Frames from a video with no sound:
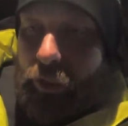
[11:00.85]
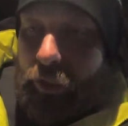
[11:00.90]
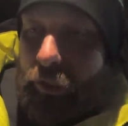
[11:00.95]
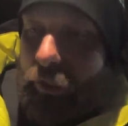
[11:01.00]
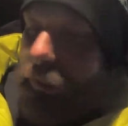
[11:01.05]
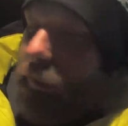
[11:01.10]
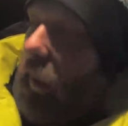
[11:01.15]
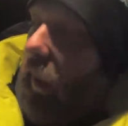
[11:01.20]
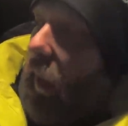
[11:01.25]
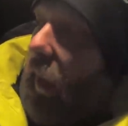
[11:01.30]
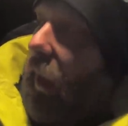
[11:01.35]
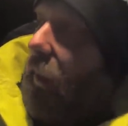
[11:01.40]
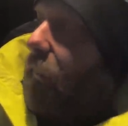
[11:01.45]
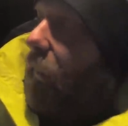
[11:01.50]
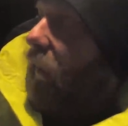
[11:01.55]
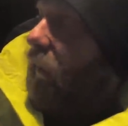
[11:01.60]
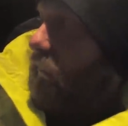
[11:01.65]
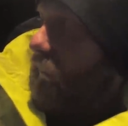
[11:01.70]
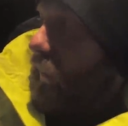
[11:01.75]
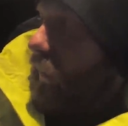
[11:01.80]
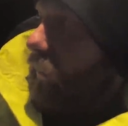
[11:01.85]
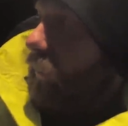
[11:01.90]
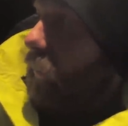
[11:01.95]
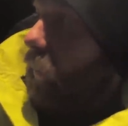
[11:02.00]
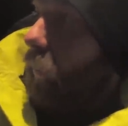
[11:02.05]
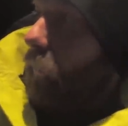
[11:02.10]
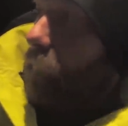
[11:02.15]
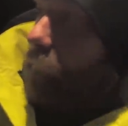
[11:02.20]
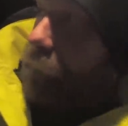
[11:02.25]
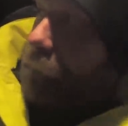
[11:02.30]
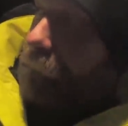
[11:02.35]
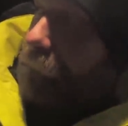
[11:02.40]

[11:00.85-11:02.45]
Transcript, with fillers: is eight miles down the road.